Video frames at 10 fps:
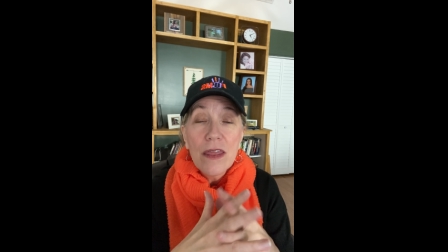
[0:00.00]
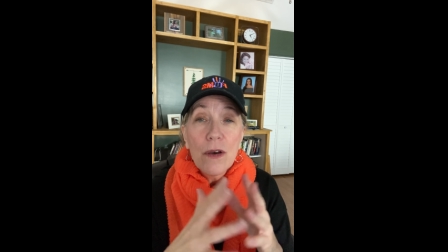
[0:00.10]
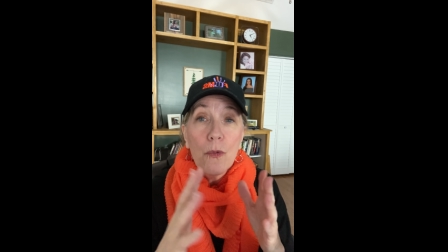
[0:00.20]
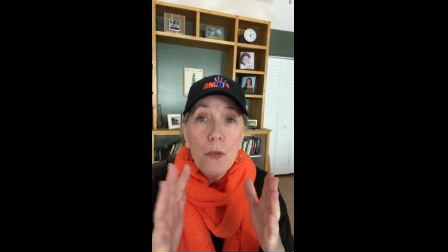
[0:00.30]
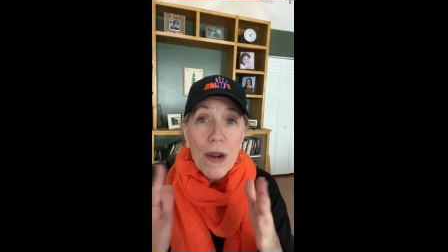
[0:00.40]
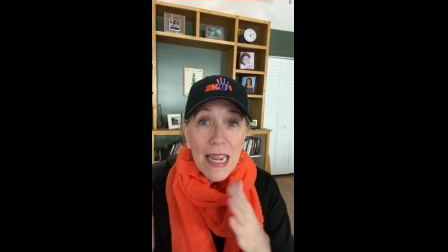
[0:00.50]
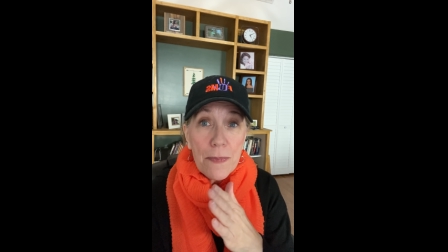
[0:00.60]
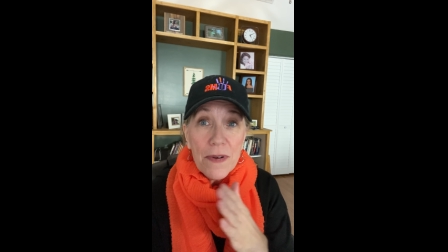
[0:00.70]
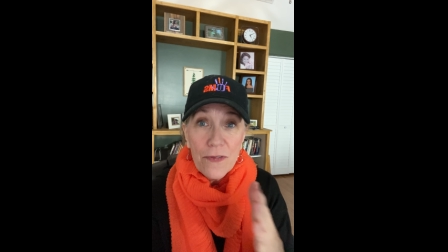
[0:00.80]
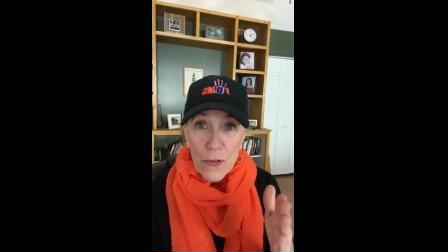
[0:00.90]
the
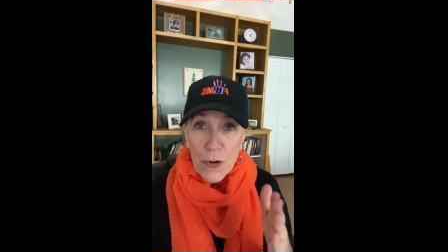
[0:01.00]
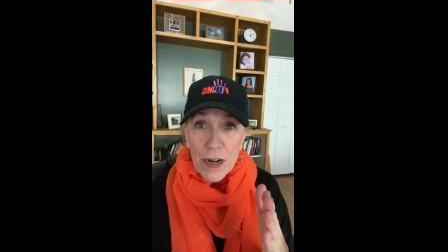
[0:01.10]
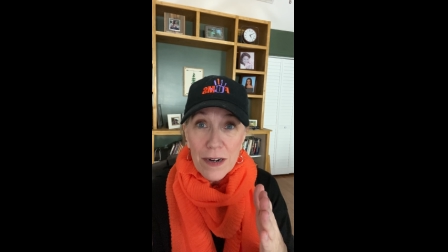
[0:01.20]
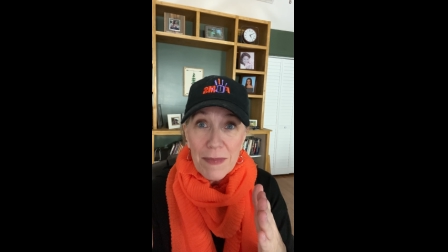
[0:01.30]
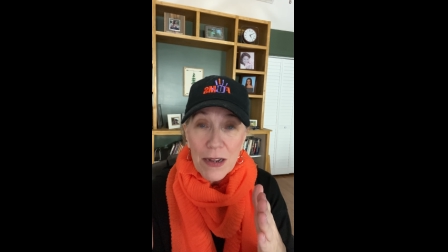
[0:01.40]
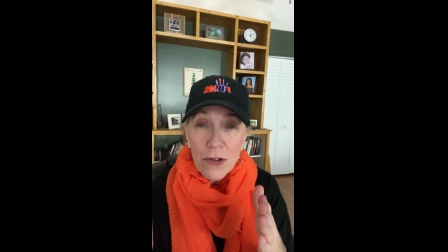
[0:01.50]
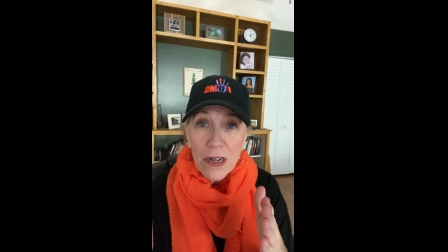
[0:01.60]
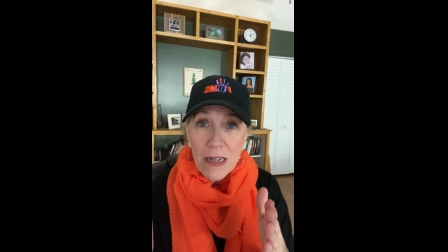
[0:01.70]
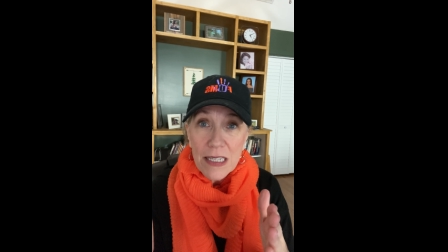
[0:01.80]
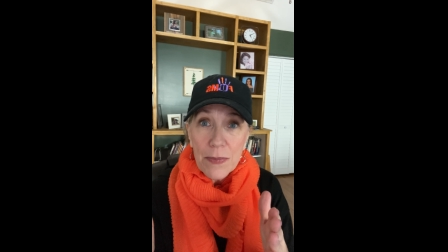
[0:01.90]
week before my
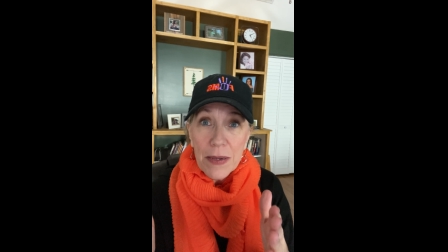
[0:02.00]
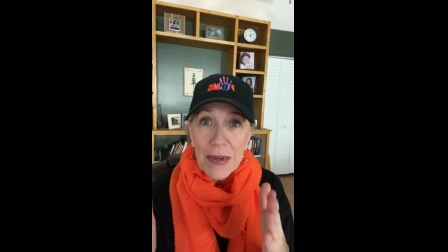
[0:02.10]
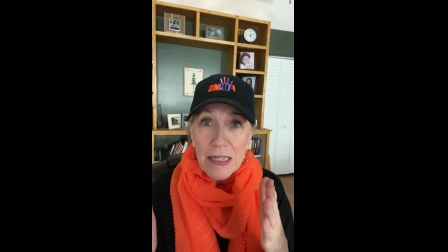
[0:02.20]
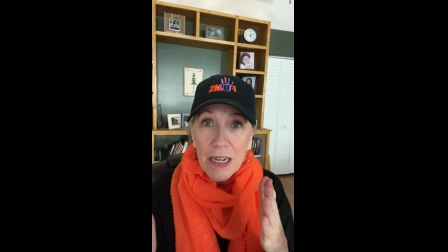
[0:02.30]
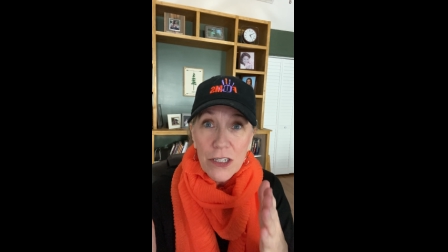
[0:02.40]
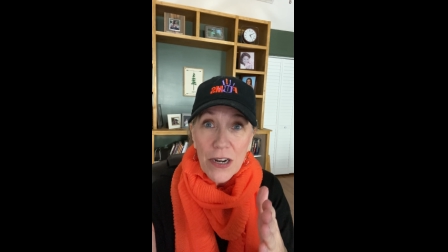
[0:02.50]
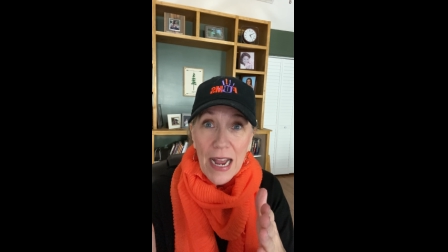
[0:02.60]
colonoscopy, my doctor